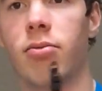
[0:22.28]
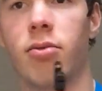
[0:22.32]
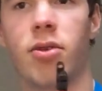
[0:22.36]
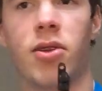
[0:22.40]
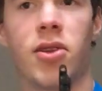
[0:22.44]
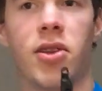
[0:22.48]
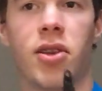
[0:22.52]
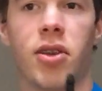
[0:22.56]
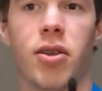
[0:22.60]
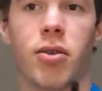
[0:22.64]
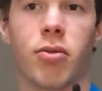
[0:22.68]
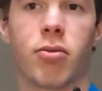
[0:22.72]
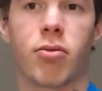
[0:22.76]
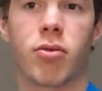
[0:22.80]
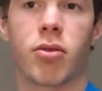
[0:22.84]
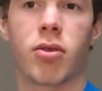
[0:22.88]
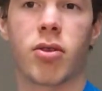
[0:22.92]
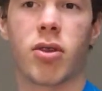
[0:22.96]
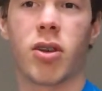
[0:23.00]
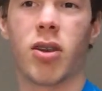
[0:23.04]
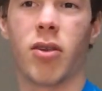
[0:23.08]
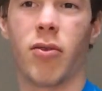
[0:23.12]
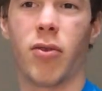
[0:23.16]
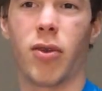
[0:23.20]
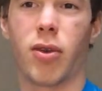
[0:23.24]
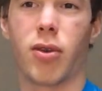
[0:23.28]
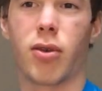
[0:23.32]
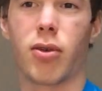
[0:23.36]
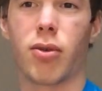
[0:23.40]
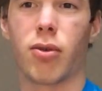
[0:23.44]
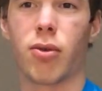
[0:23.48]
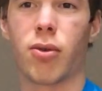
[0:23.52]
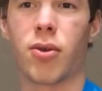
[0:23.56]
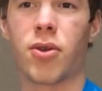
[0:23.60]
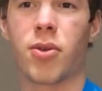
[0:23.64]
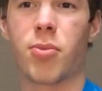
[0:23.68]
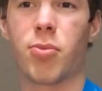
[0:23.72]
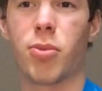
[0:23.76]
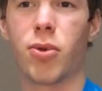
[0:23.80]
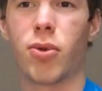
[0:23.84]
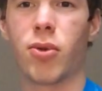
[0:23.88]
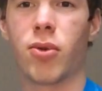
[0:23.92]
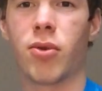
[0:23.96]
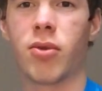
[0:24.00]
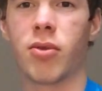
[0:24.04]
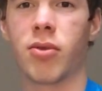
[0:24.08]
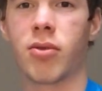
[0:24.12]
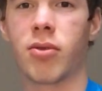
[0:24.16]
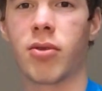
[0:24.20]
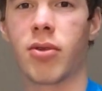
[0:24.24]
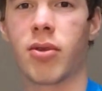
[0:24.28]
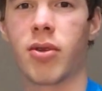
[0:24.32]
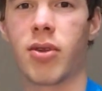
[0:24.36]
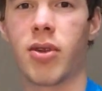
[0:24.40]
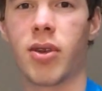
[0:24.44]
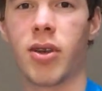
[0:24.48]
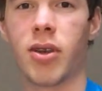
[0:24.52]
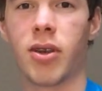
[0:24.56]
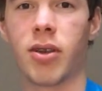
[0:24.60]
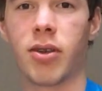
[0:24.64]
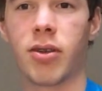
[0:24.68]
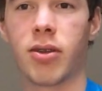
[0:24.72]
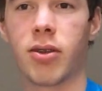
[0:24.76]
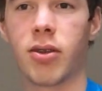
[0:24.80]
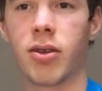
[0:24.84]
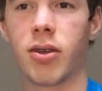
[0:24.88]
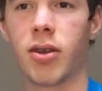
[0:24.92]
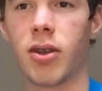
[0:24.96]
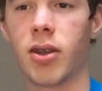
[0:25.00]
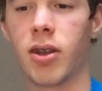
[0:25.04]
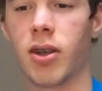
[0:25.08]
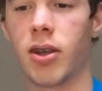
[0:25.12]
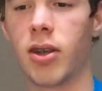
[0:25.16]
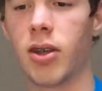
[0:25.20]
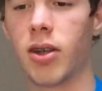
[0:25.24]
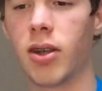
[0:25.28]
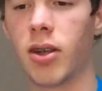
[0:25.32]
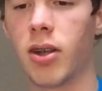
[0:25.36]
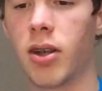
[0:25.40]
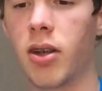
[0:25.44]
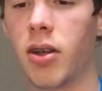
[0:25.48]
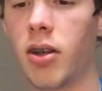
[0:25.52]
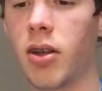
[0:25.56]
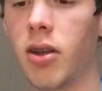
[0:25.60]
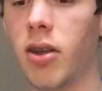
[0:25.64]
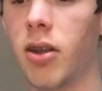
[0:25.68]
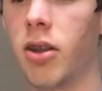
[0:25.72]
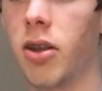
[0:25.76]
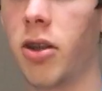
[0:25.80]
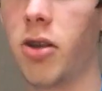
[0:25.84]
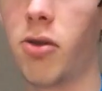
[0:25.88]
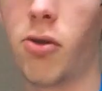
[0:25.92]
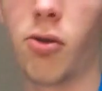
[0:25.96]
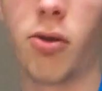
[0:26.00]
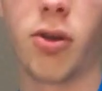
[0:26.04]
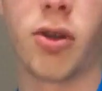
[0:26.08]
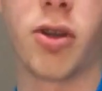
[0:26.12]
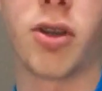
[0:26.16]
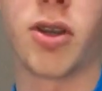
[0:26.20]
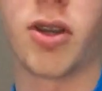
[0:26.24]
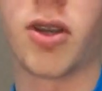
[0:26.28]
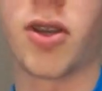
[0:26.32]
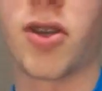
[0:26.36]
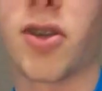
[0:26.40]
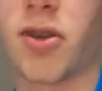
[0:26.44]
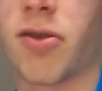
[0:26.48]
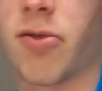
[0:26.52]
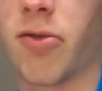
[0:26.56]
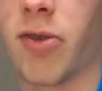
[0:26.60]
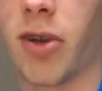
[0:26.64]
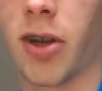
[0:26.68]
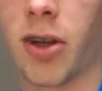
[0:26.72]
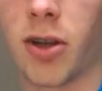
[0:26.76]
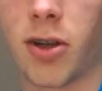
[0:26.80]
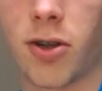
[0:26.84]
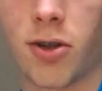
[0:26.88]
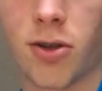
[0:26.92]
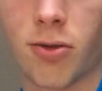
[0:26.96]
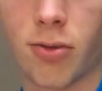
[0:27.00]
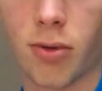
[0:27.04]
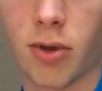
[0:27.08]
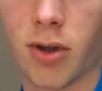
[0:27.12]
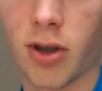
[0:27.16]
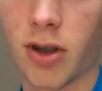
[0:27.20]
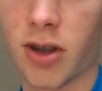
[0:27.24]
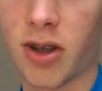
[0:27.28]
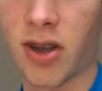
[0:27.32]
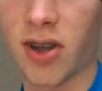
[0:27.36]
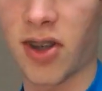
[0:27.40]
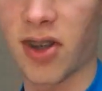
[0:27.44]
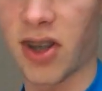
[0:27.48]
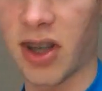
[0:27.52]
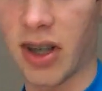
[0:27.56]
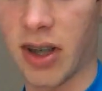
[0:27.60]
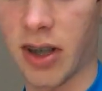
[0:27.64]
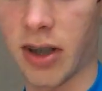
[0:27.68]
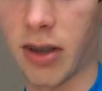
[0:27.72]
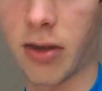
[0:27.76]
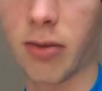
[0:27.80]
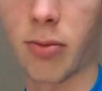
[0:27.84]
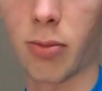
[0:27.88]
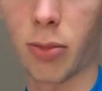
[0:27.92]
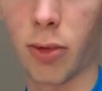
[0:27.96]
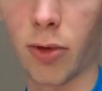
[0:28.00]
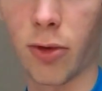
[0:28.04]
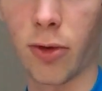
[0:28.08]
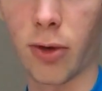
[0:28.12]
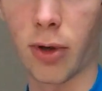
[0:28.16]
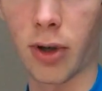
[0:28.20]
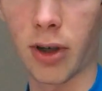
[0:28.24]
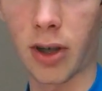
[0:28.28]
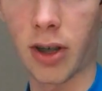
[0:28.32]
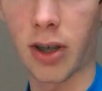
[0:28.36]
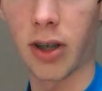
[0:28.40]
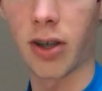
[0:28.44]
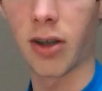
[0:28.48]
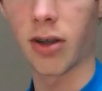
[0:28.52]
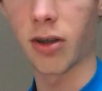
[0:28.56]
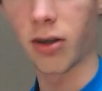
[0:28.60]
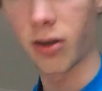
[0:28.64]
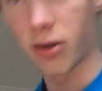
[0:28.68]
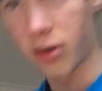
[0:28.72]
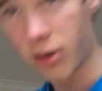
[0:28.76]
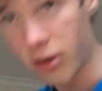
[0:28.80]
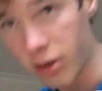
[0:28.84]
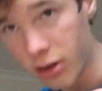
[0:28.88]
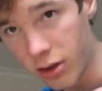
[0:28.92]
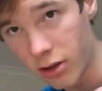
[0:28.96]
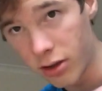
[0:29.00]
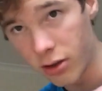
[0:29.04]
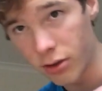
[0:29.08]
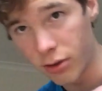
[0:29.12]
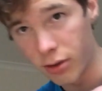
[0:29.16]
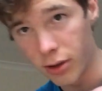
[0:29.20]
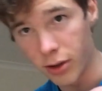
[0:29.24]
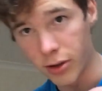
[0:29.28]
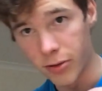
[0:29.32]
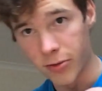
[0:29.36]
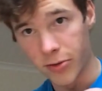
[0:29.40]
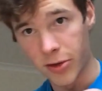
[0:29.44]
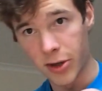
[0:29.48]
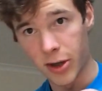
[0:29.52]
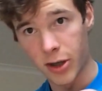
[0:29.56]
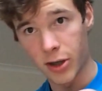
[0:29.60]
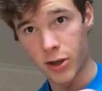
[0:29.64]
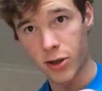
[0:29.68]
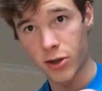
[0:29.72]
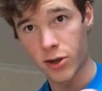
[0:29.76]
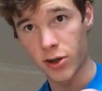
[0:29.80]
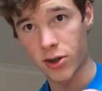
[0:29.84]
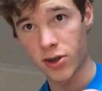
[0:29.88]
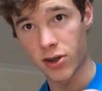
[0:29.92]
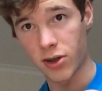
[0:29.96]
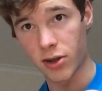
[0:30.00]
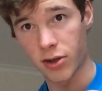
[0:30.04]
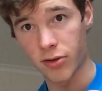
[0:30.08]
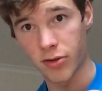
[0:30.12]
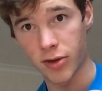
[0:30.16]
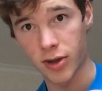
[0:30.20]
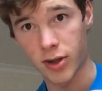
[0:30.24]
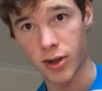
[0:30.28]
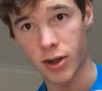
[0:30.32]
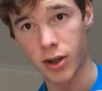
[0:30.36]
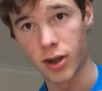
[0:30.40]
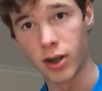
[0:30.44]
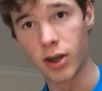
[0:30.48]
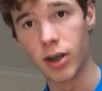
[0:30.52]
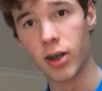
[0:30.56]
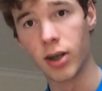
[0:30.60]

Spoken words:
it's a kind of a crossbow thing. The only disadvantage with the design, before I get into the advantages of it,